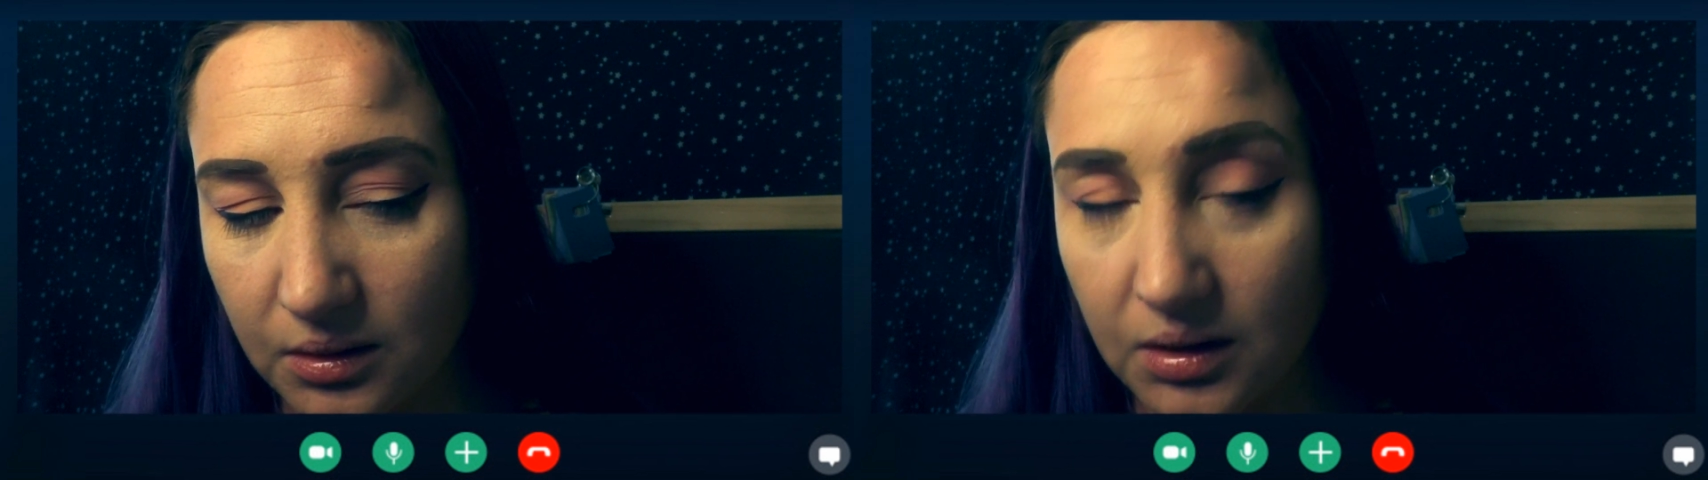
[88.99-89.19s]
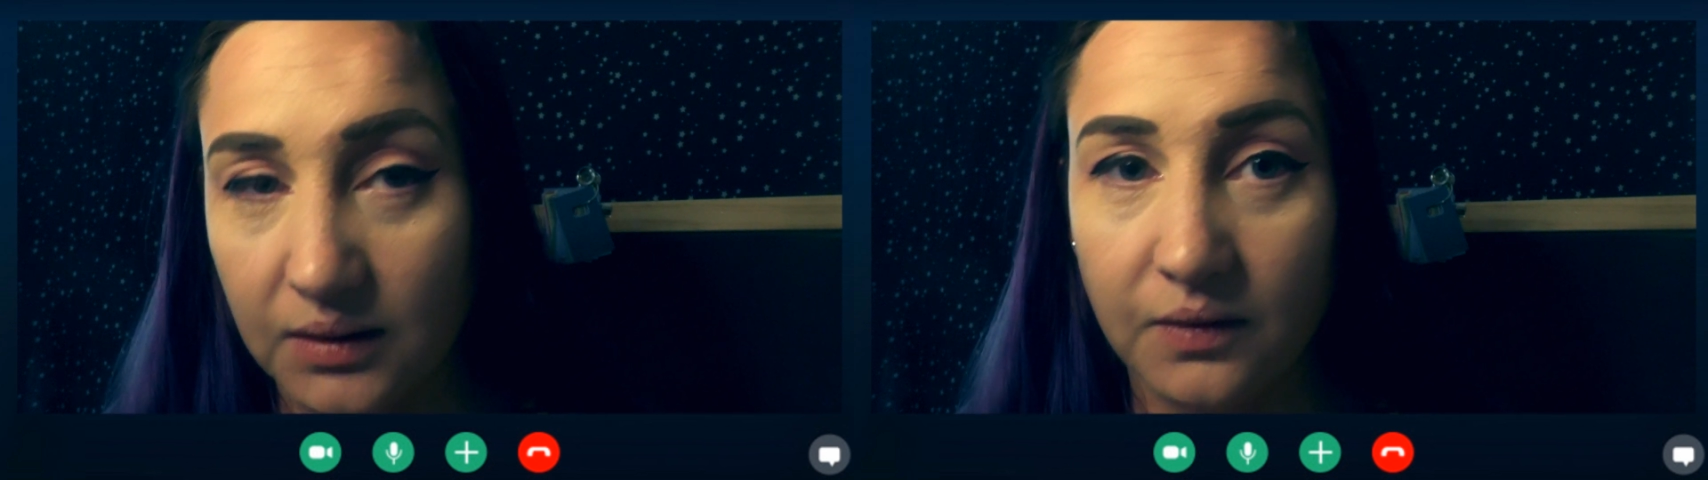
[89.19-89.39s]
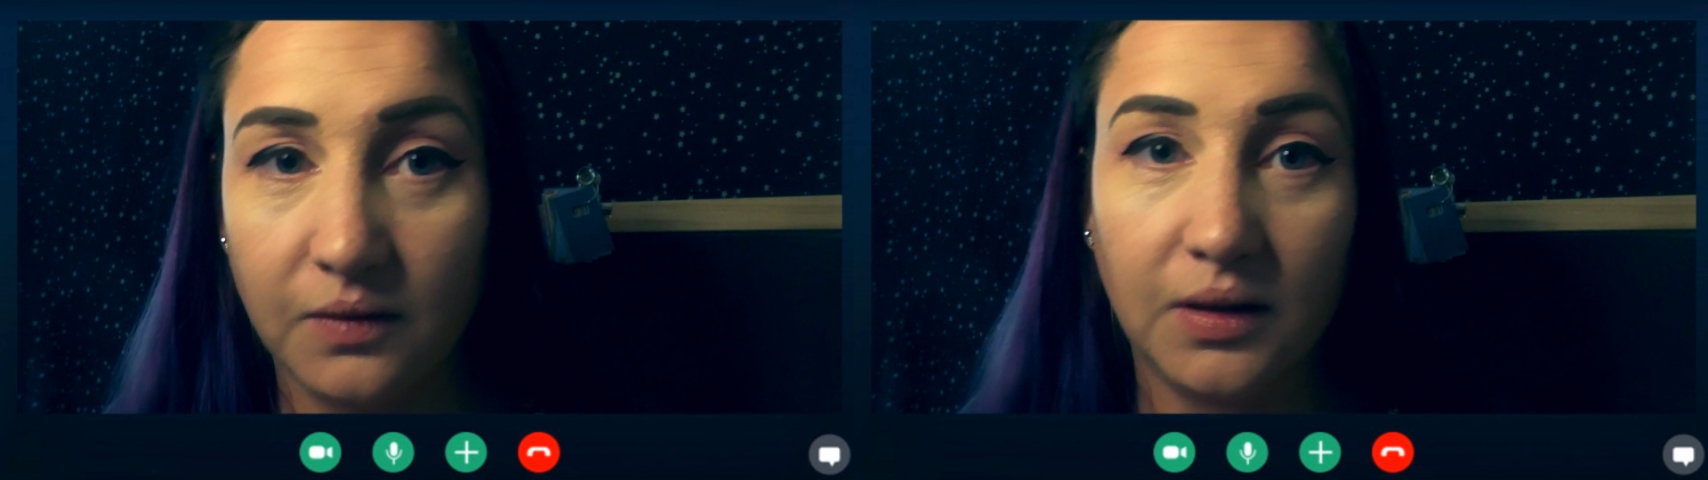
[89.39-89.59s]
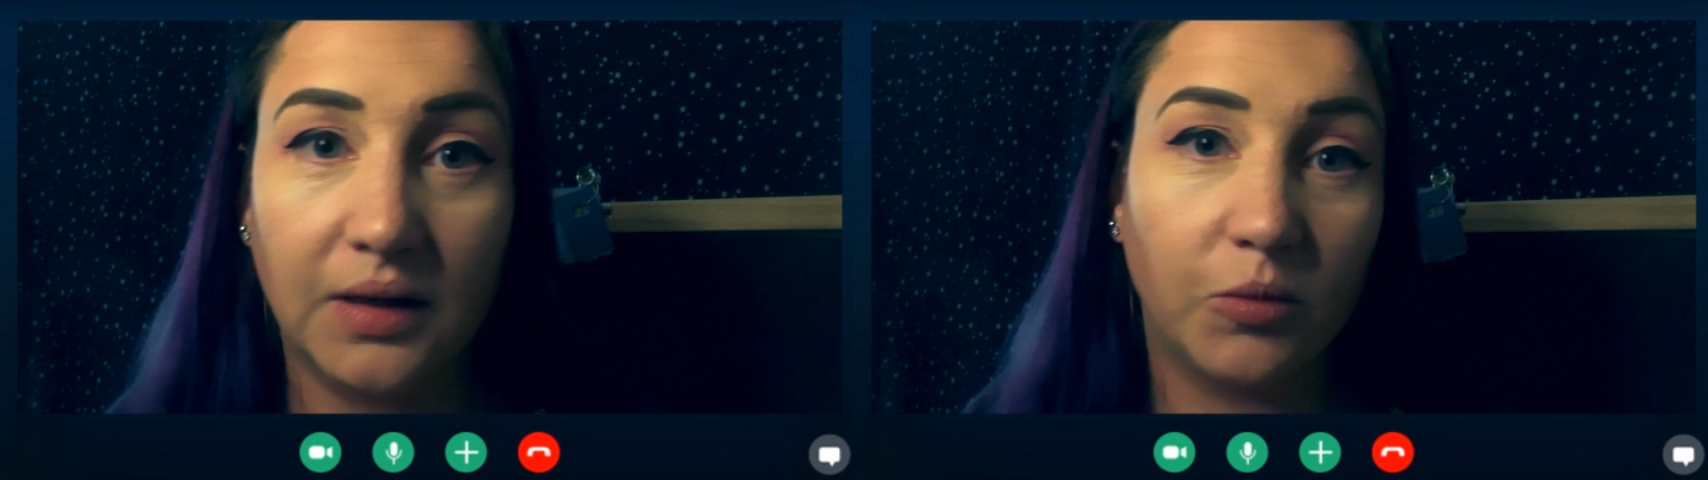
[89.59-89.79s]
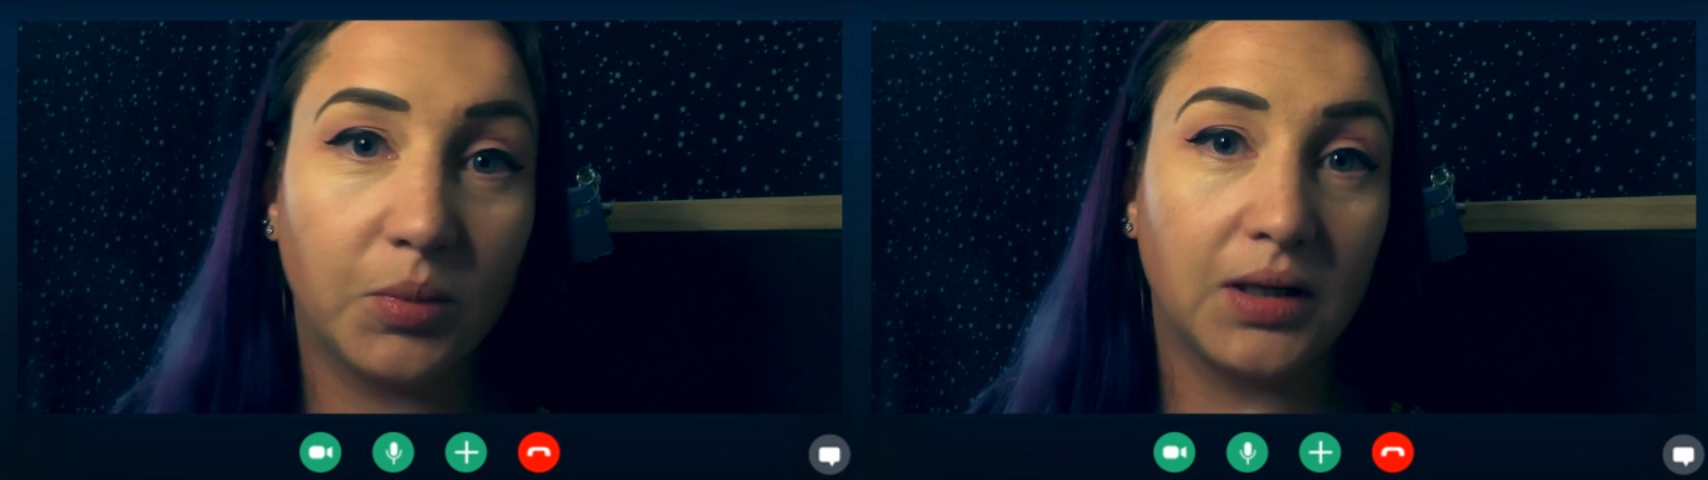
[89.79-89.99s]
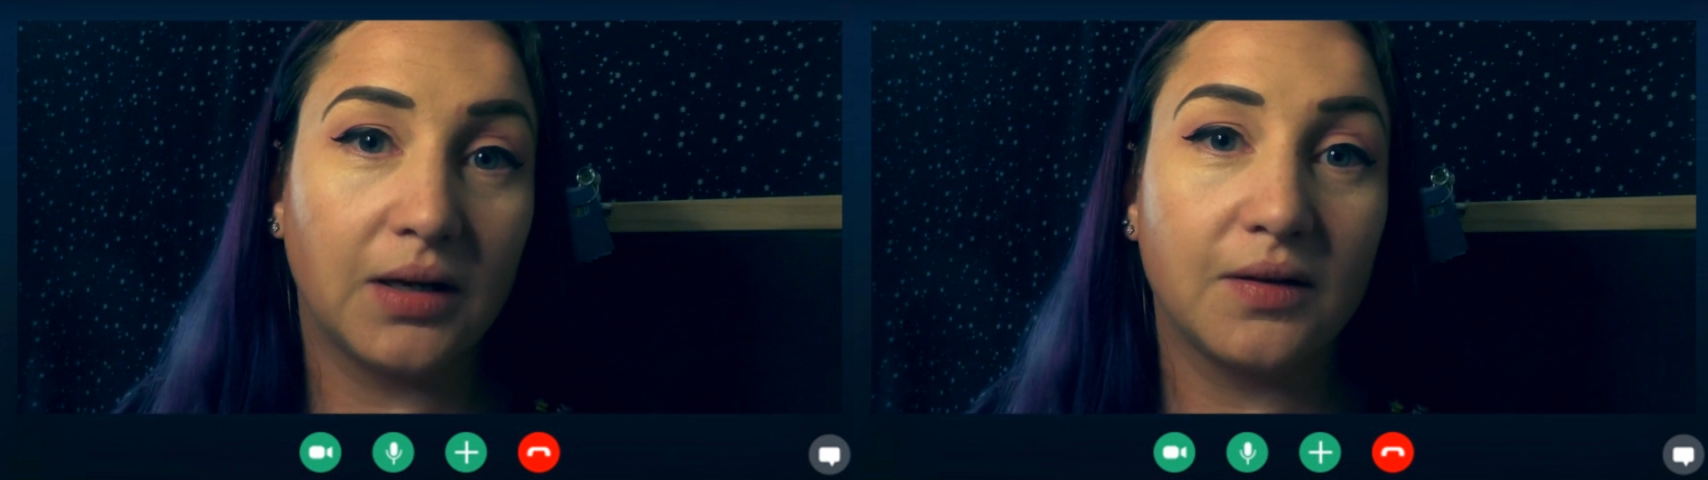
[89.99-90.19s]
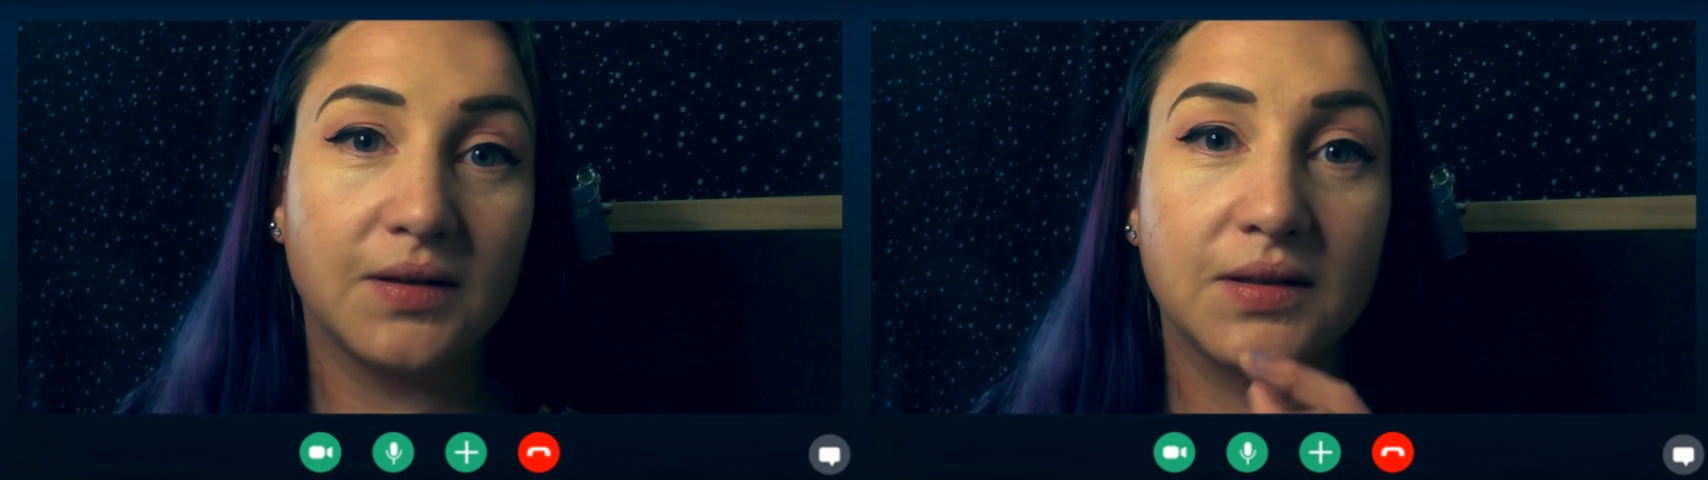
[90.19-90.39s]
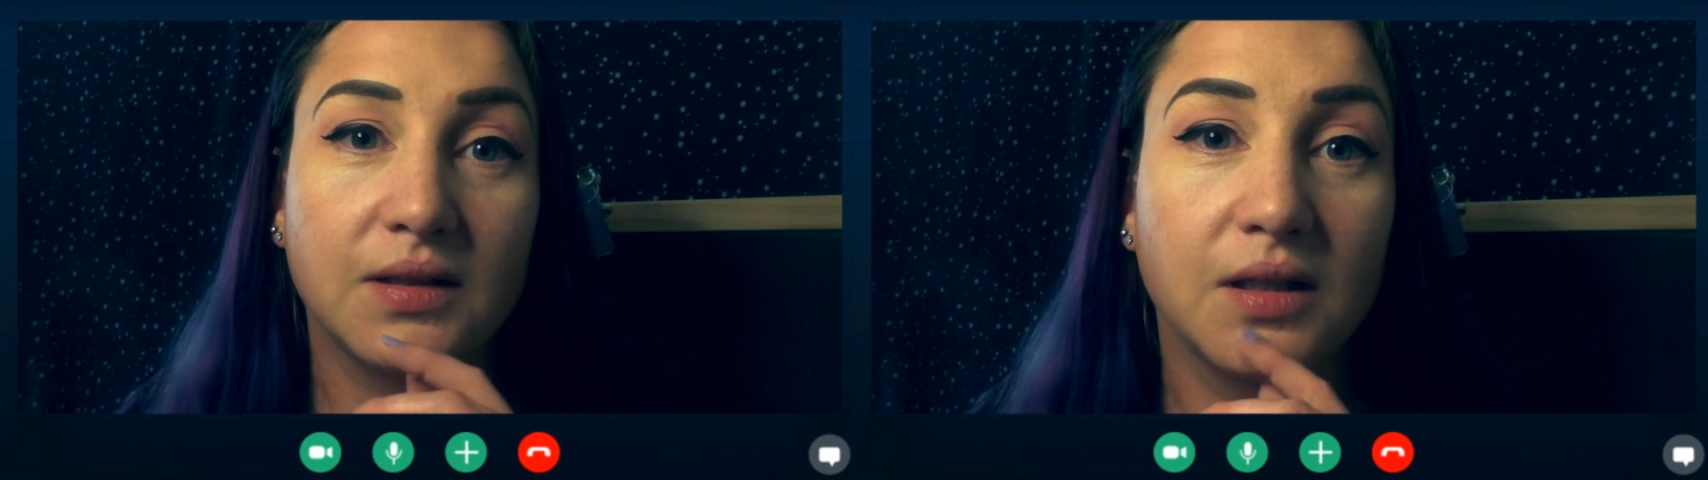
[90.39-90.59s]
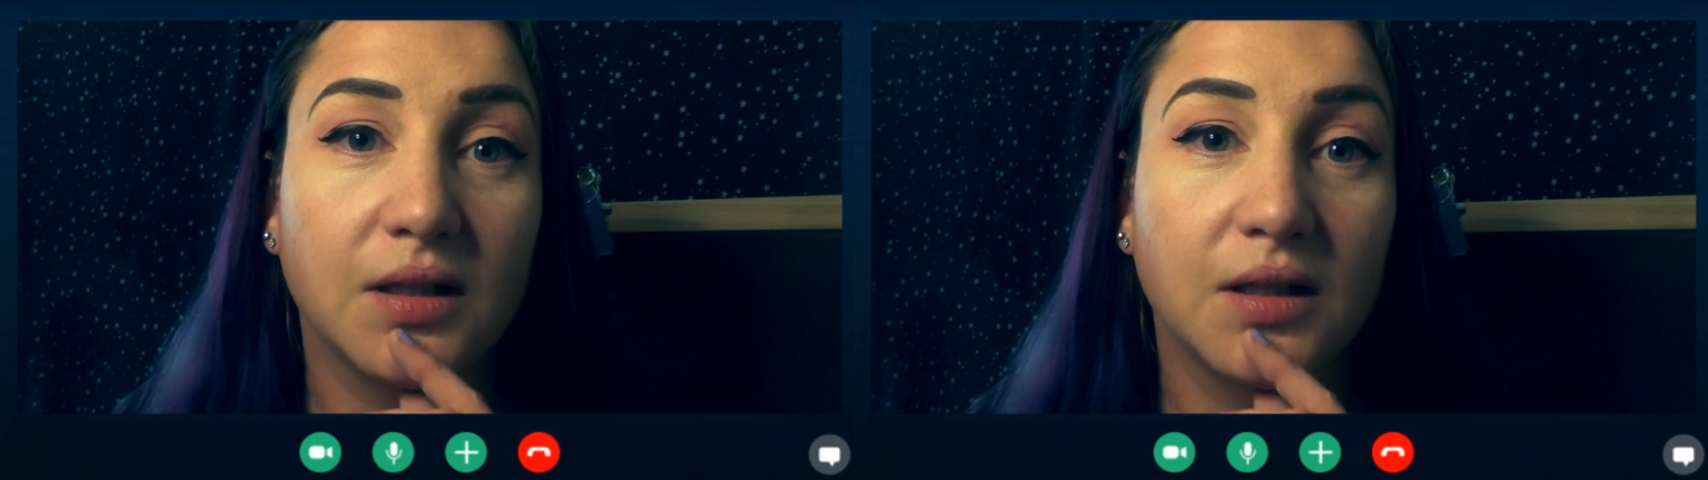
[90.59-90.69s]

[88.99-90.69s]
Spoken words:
give everybody else